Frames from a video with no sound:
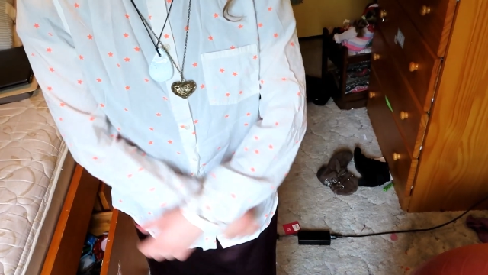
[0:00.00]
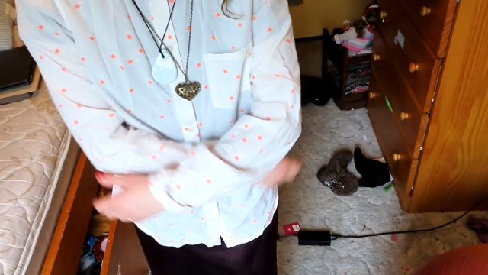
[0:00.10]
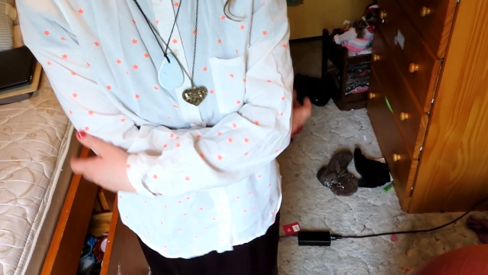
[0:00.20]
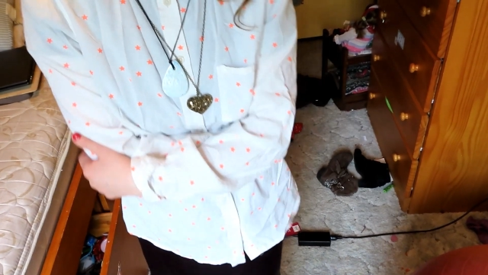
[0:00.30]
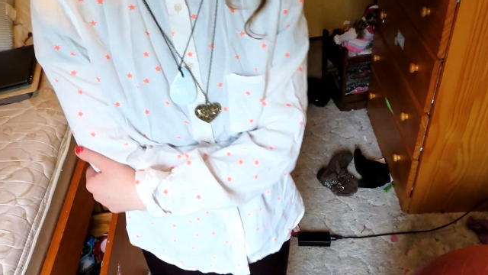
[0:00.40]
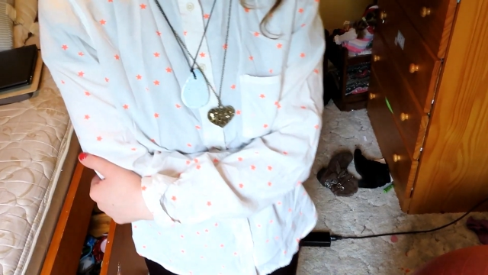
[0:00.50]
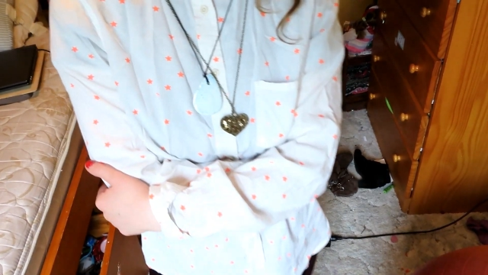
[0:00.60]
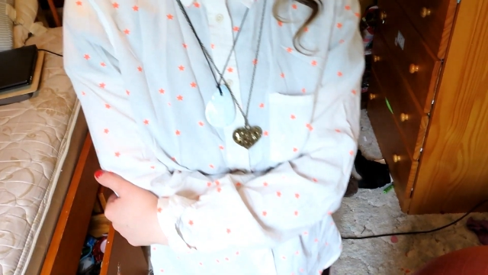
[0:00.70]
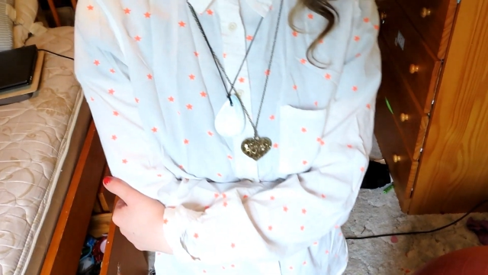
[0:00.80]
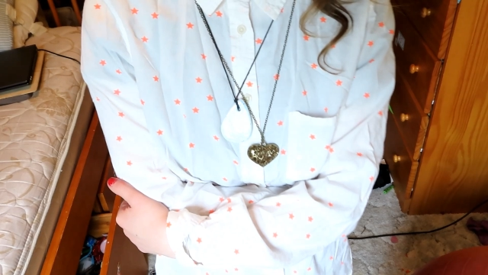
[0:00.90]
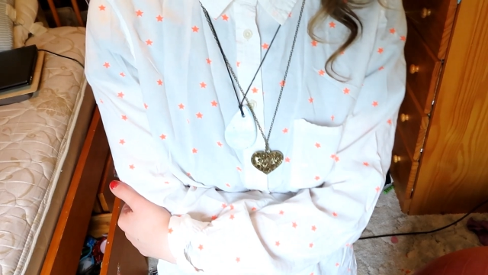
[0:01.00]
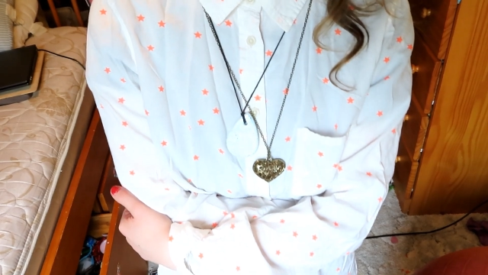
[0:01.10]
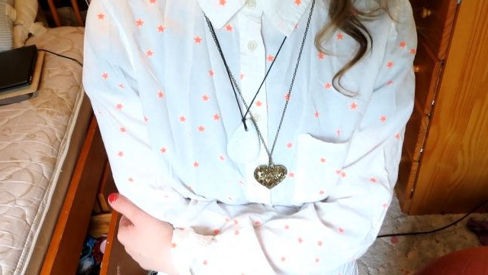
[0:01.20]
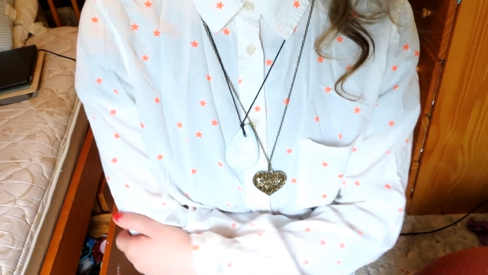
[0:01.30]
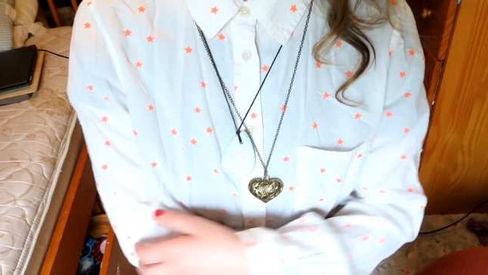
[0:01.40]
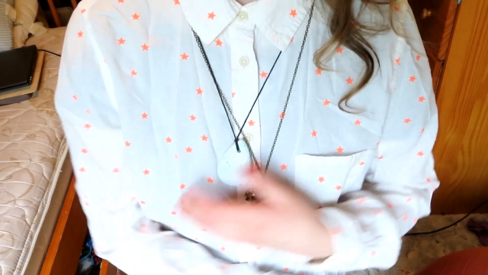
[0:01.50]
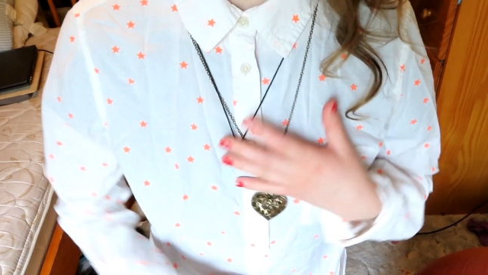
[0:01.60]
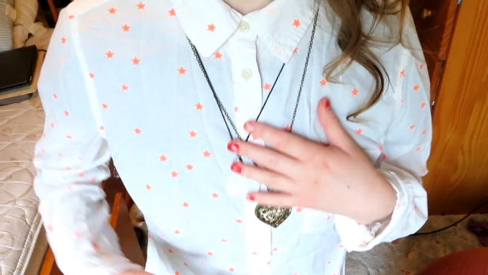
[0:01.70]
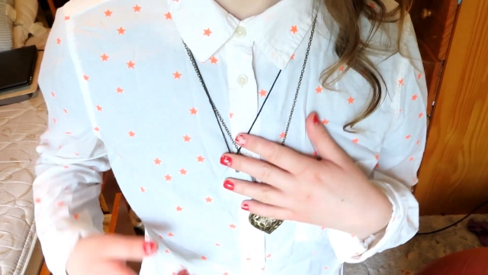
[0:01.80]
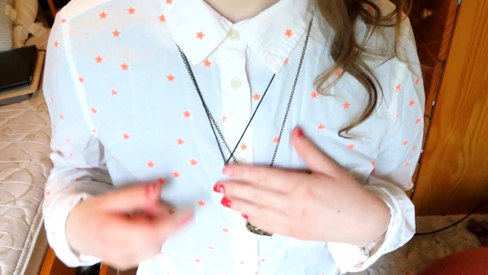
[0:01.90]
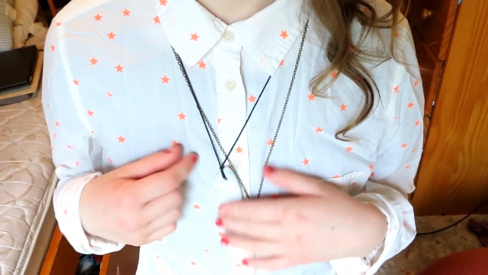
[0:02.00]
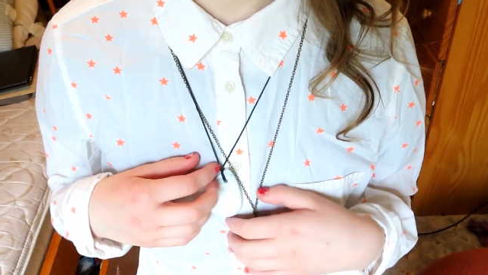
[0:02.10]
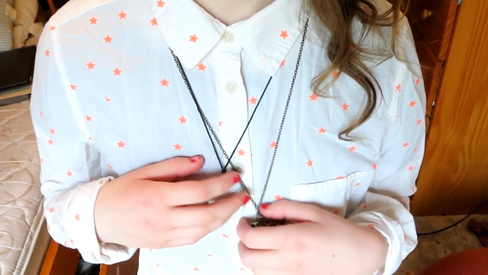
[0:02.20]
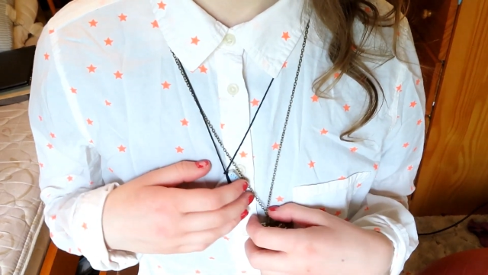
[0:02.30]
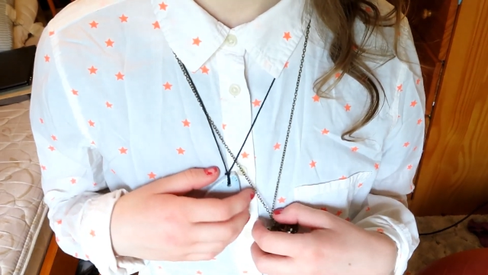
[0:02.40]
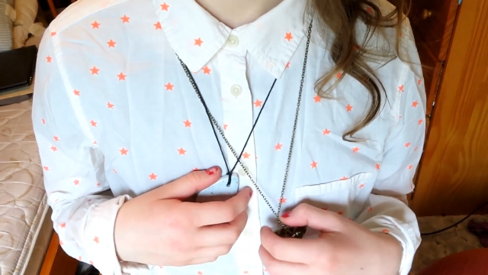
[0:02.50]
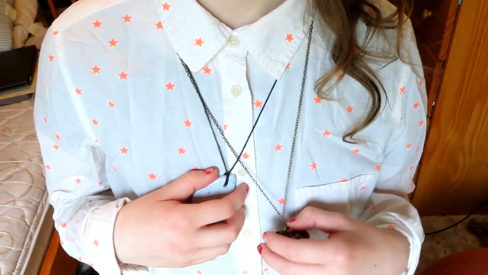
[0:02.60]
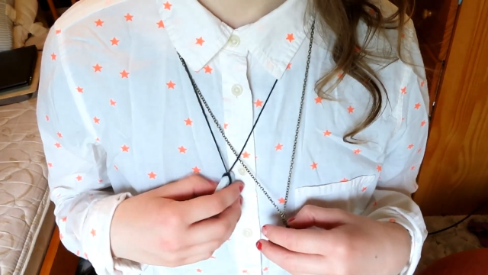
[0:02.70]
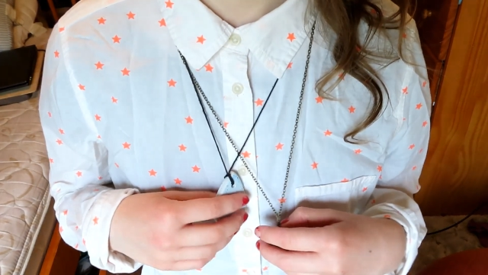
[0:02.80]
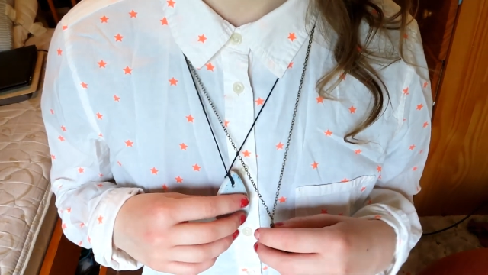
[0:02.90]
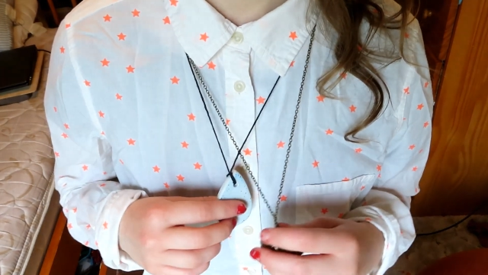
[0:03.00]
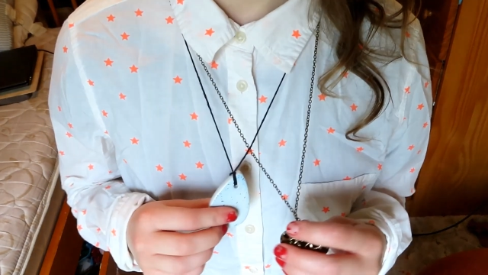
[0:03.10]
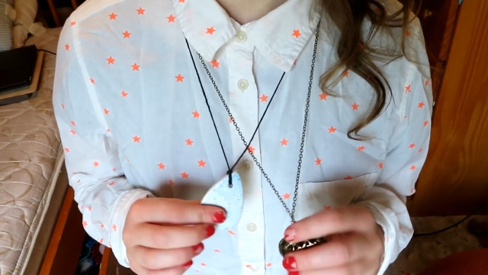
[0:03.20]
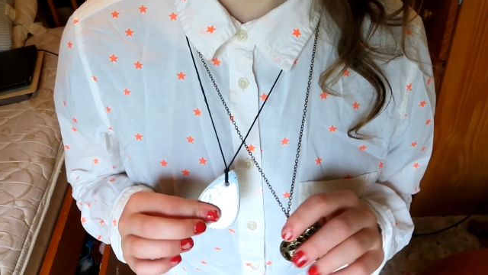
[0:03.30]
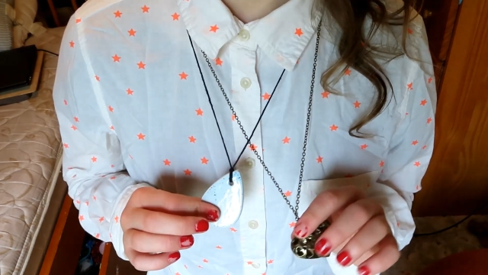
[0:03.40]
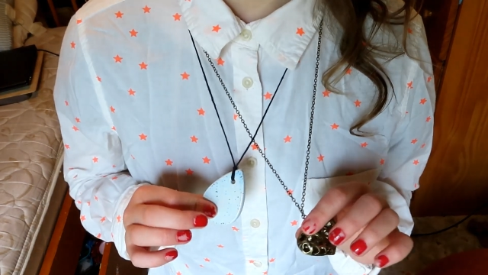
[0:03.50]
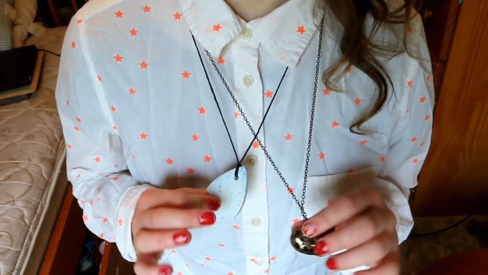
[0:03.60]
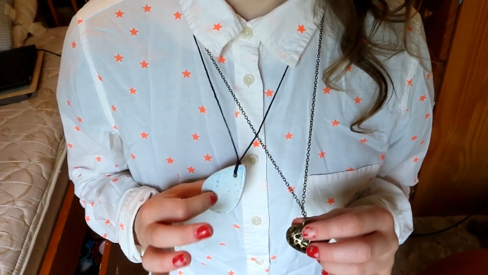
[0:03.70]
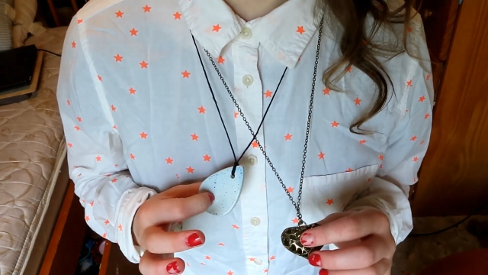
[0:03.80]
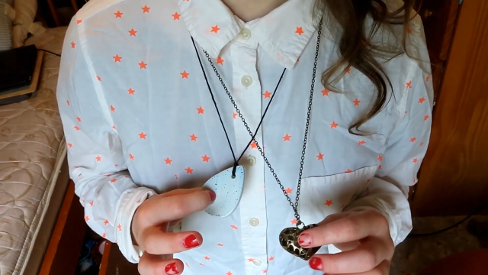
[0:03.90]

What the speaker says: [unreadable: no face in view]